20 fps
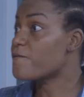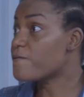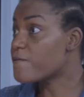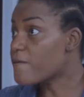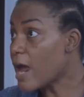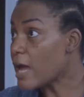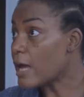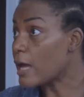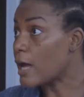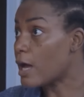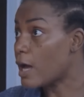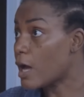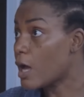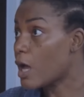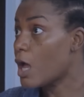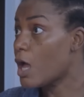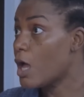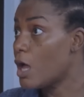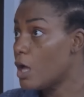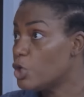Frank
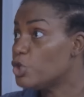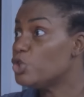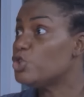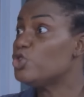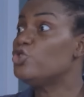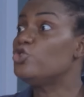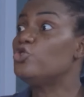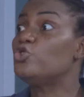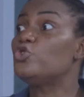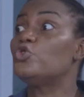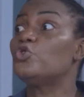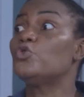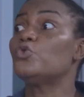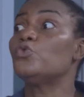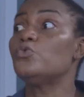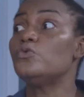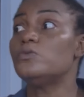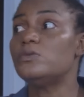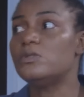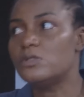
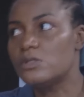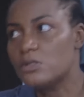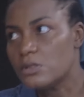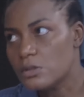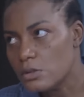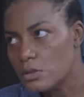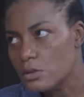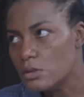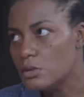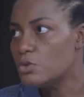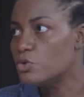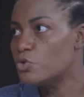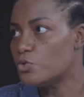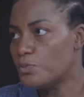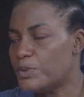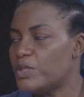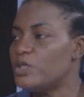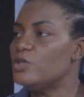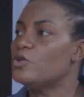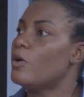used to
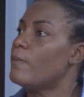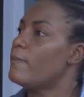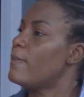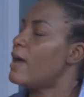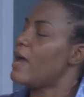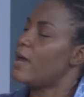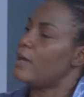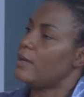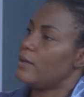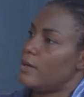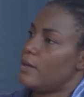be your man.